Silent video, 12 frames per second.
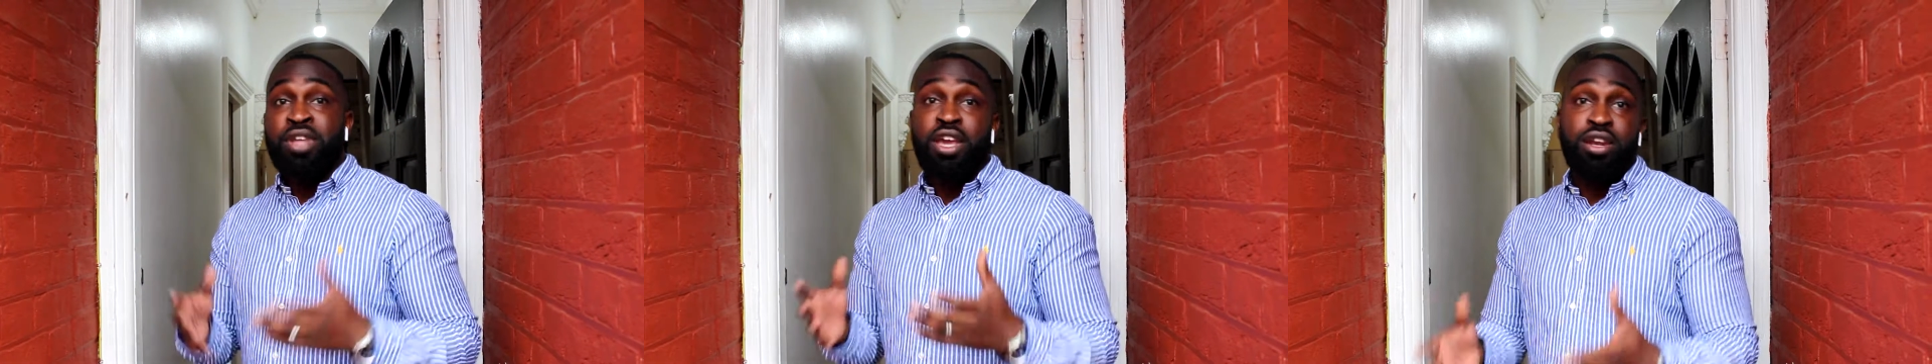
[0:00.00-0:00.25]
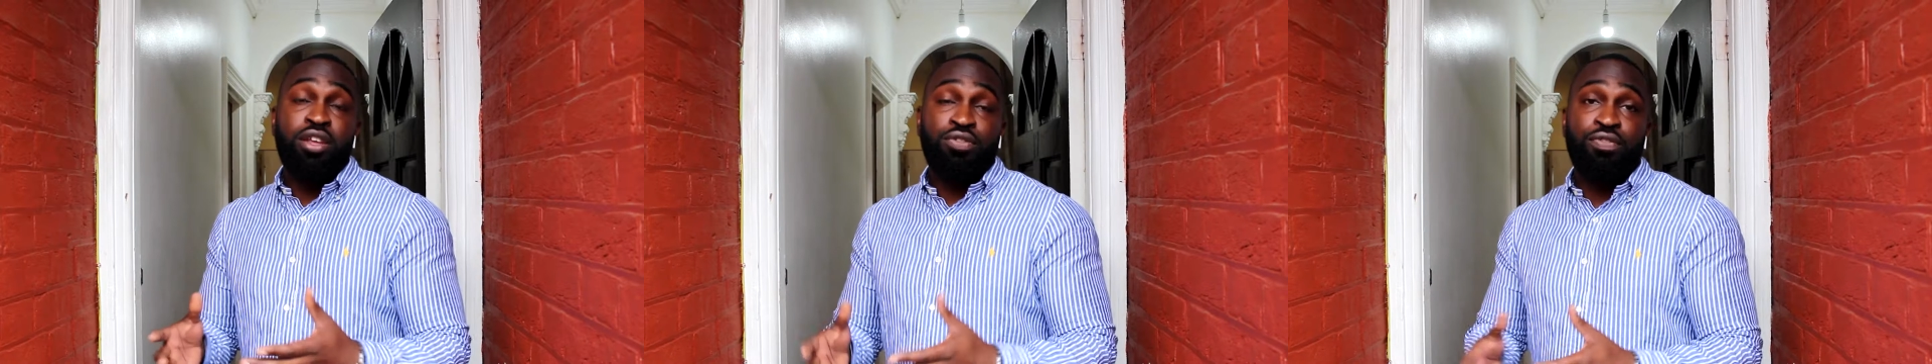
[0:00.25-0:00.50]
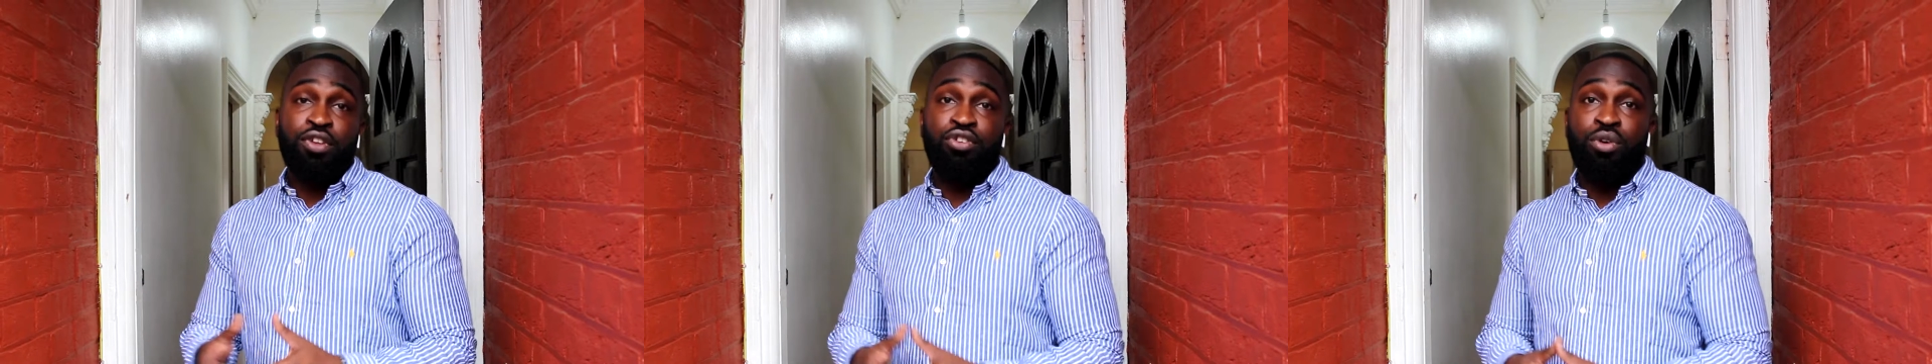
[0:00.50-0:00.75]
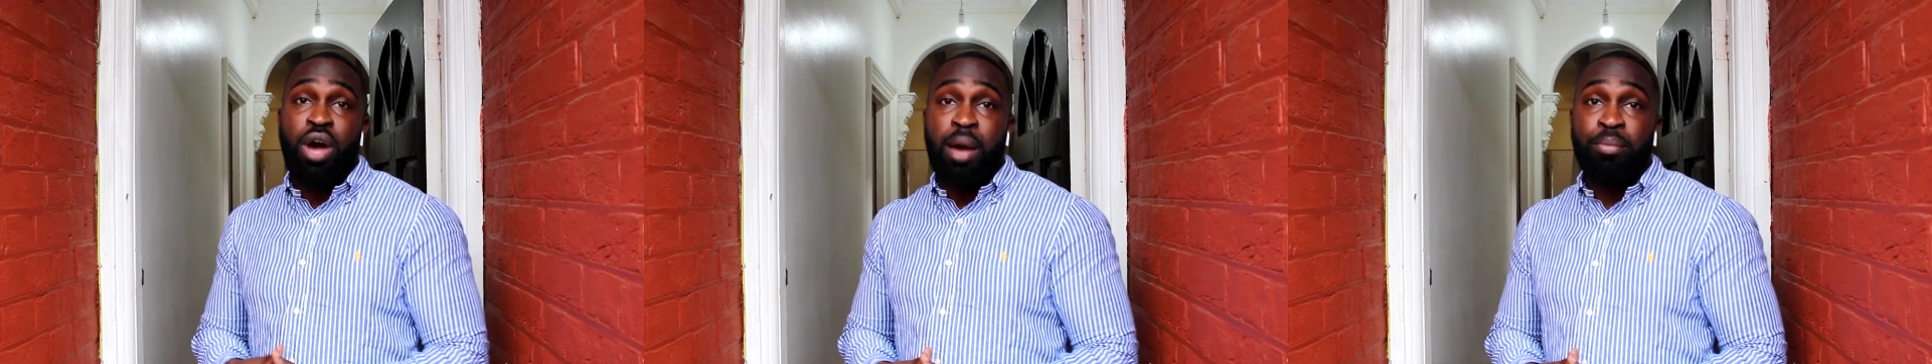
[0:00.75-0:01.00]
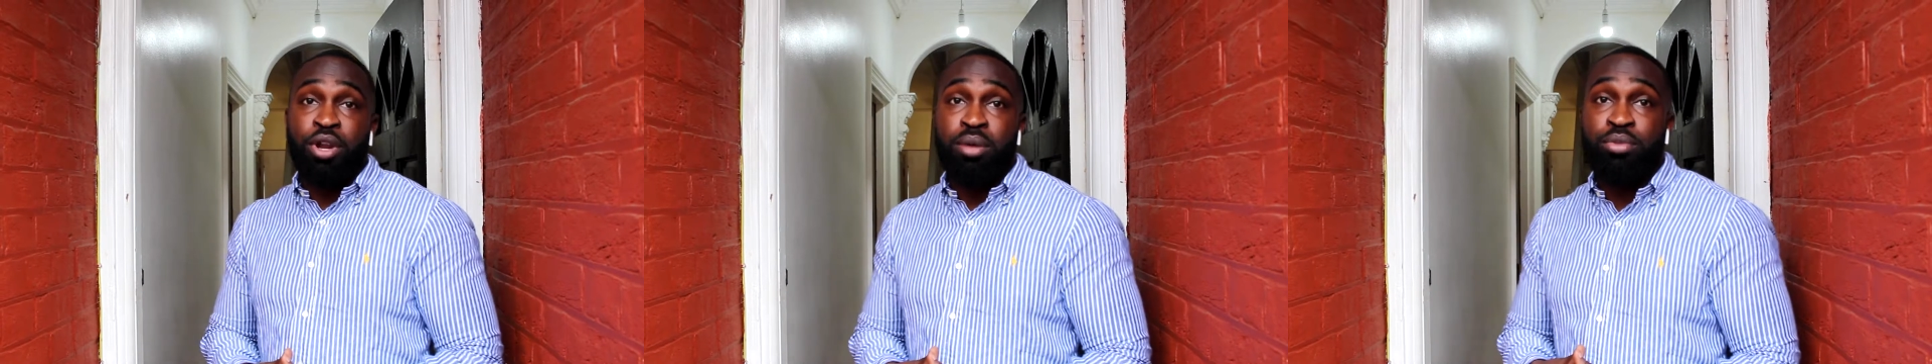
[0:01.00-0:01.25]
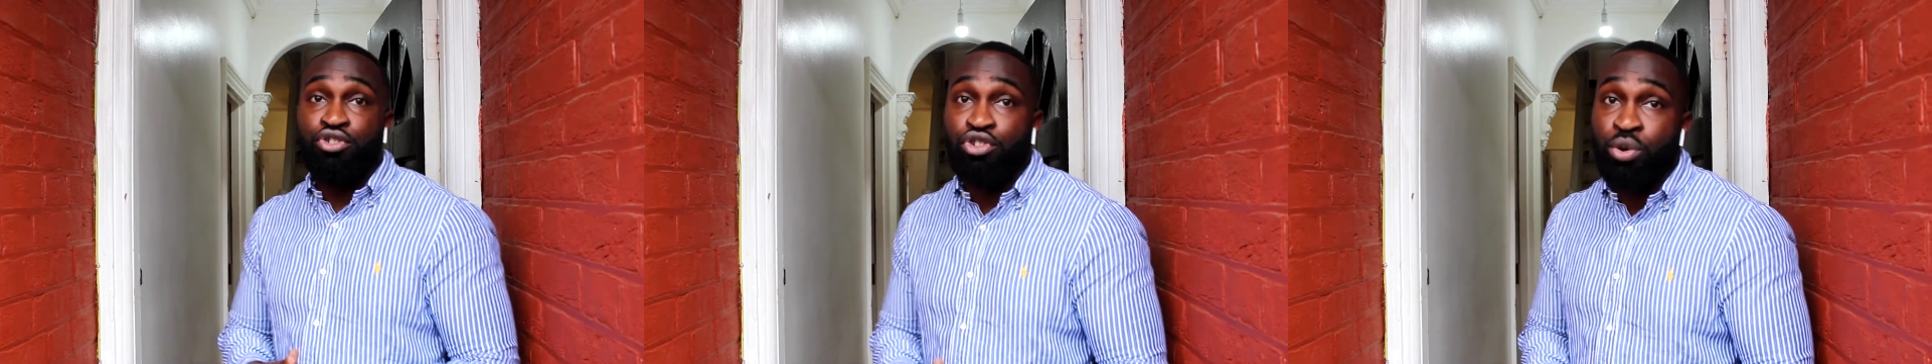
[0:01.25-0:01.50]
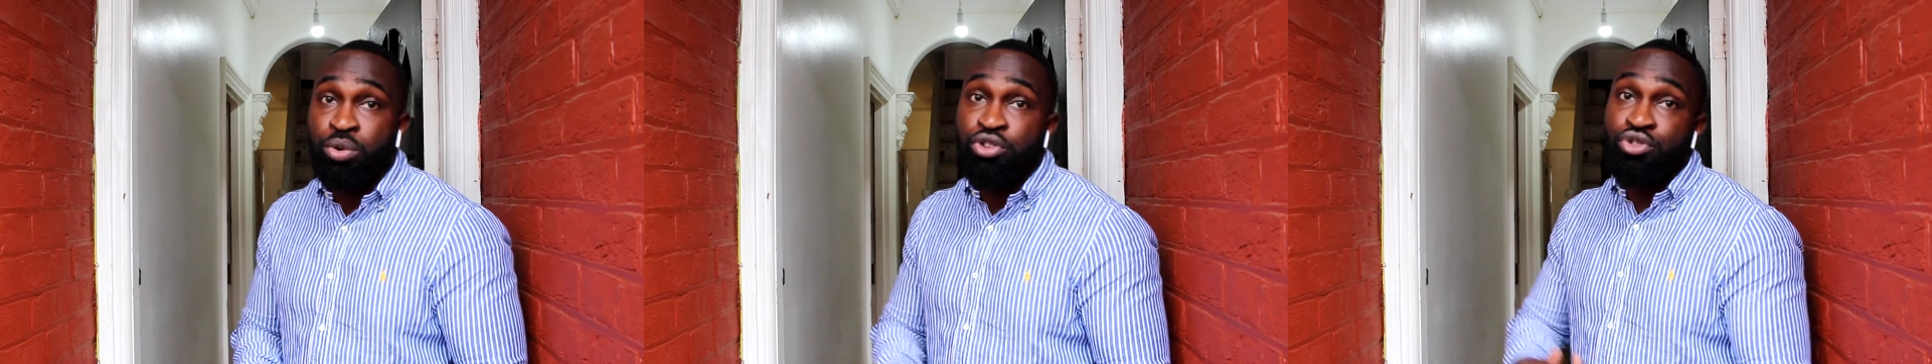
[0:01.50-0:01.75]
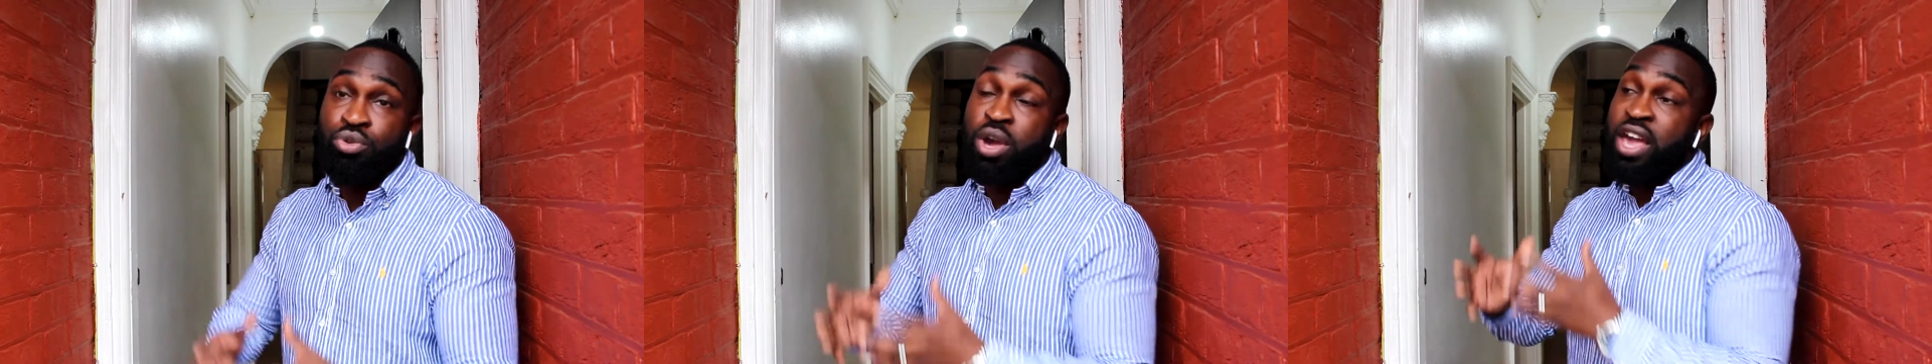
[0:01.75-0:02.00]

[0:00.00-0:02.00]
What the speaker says: In this video I'm going to be showing you